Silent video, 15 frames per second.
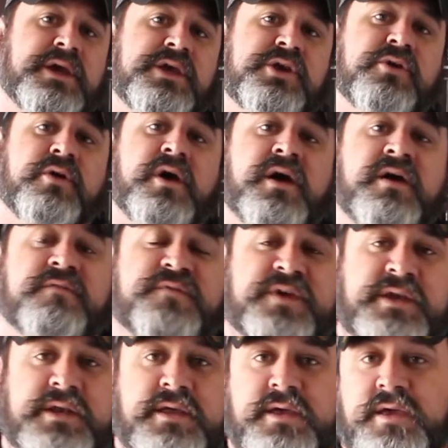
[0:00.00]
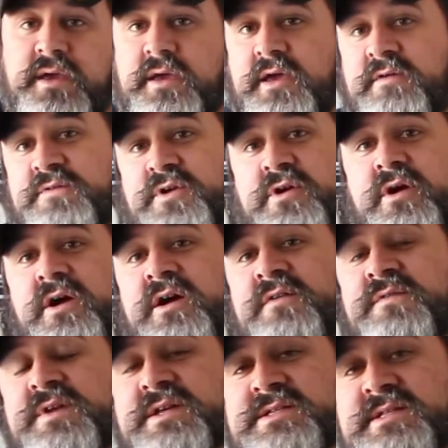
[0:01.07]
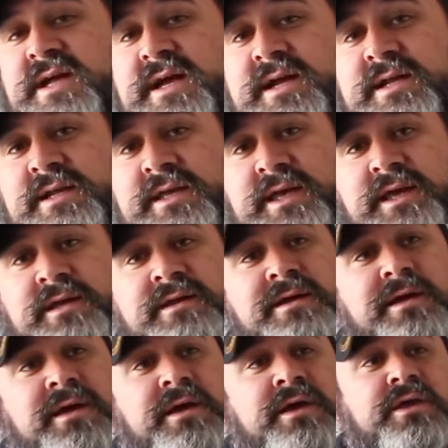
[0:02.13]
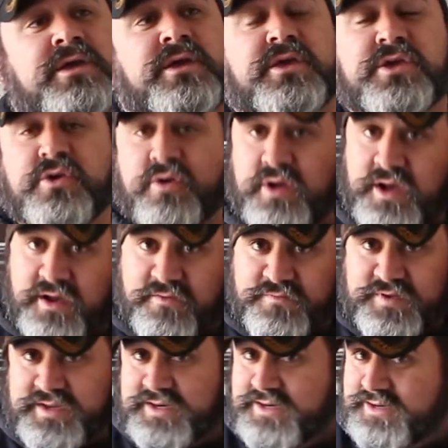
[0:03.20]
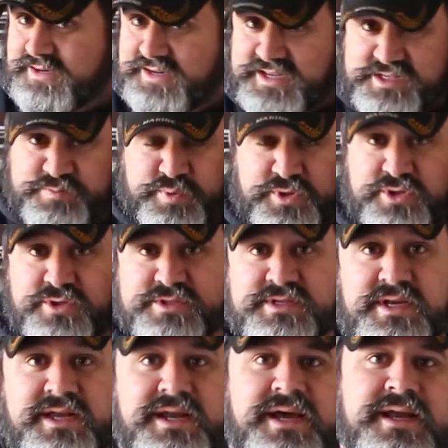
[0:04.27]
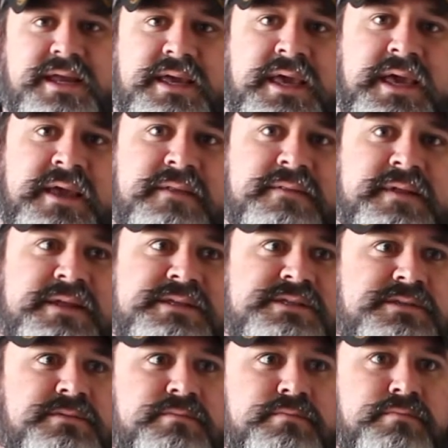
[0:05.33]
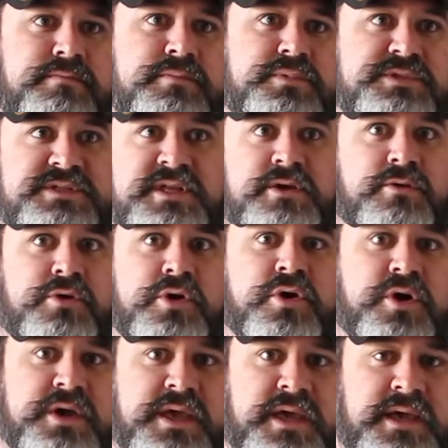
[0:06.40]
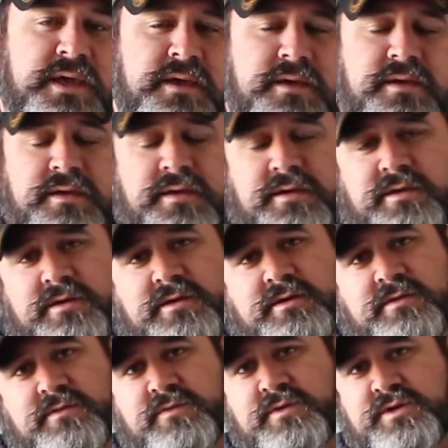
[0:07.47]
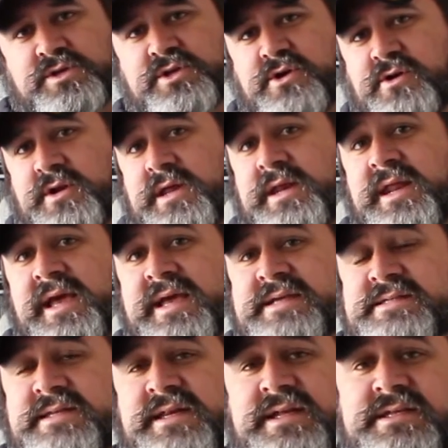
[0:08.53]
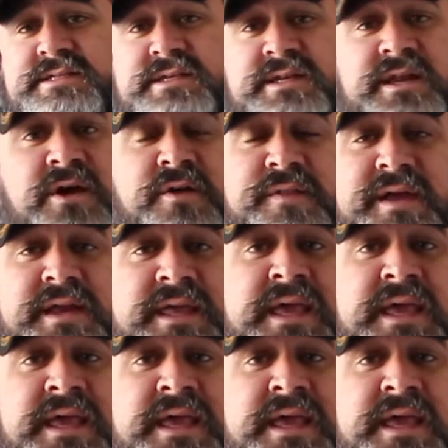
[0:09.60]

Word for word: Your oven. If your oven is not clean, your oven is producing a lot of heat that's still cooking the dirt and nastiness, and all that